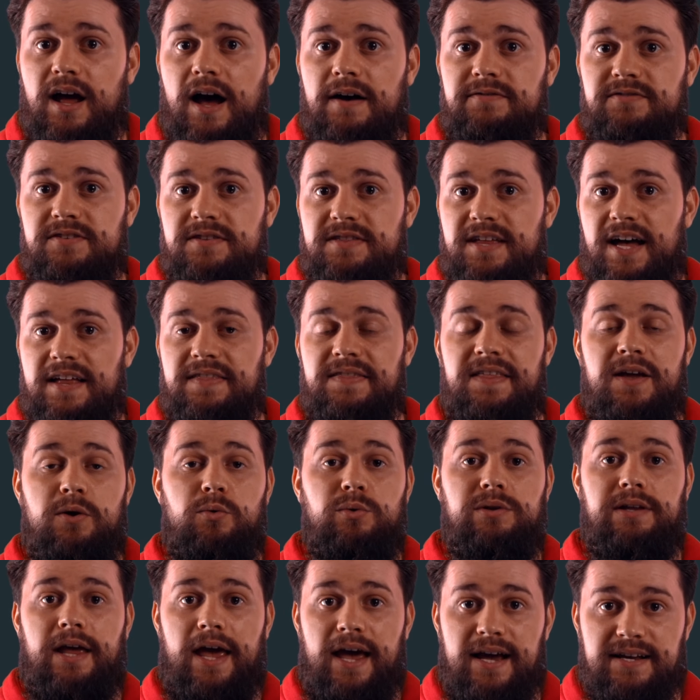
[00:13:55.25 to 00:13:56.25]
After that, they
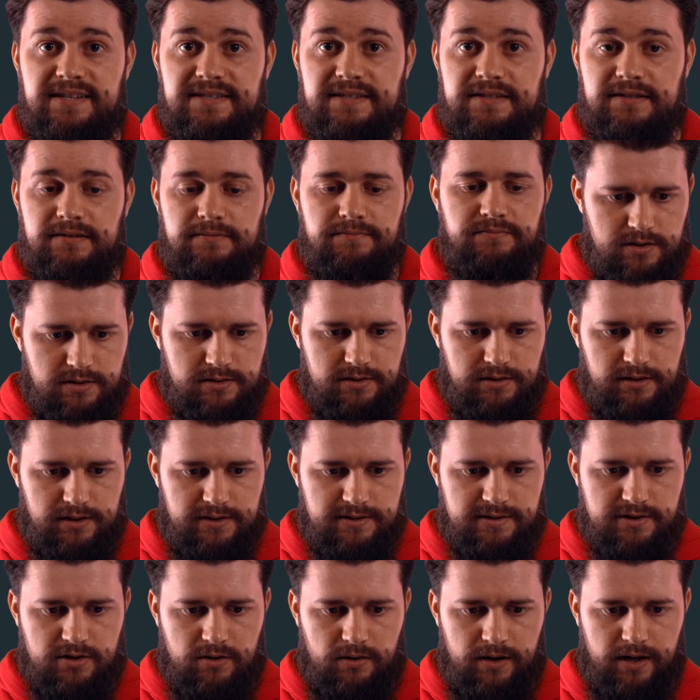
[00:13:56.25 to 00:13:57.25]
will exit. So
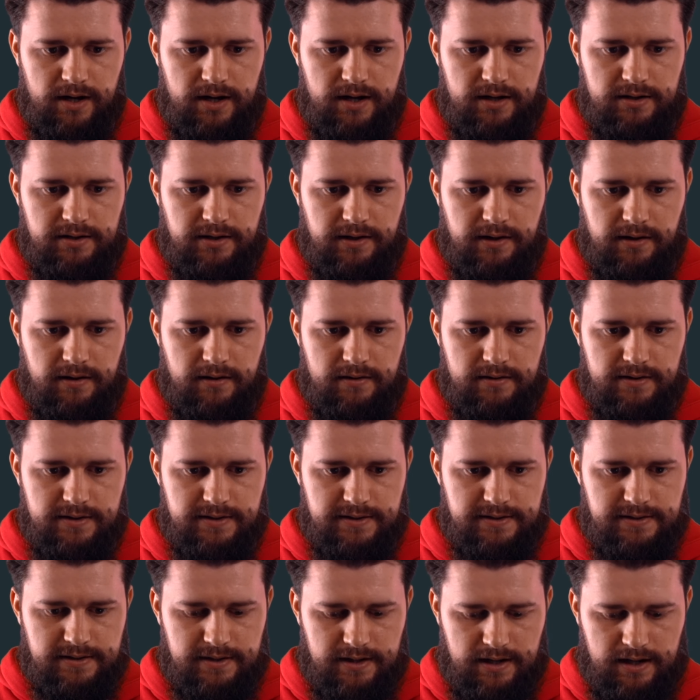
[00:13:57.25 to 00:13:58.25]
let's go ahead here
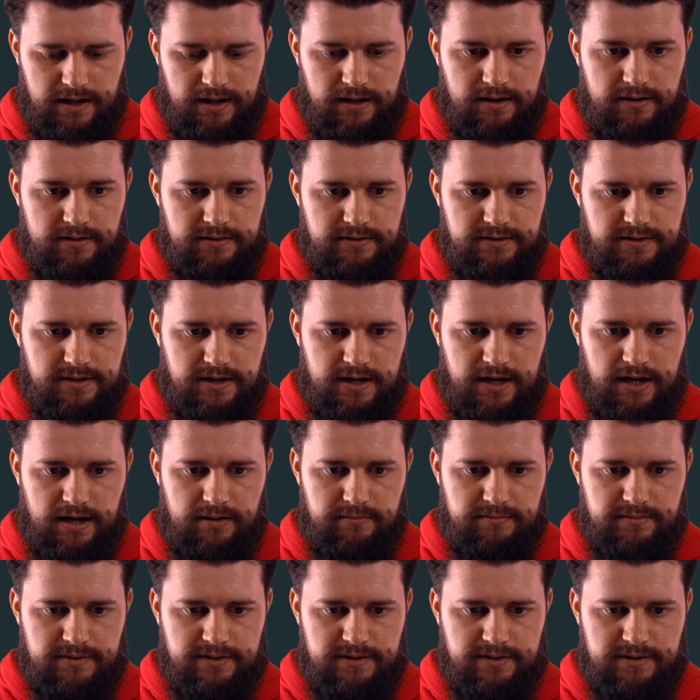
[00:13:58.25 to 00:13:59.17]
and say time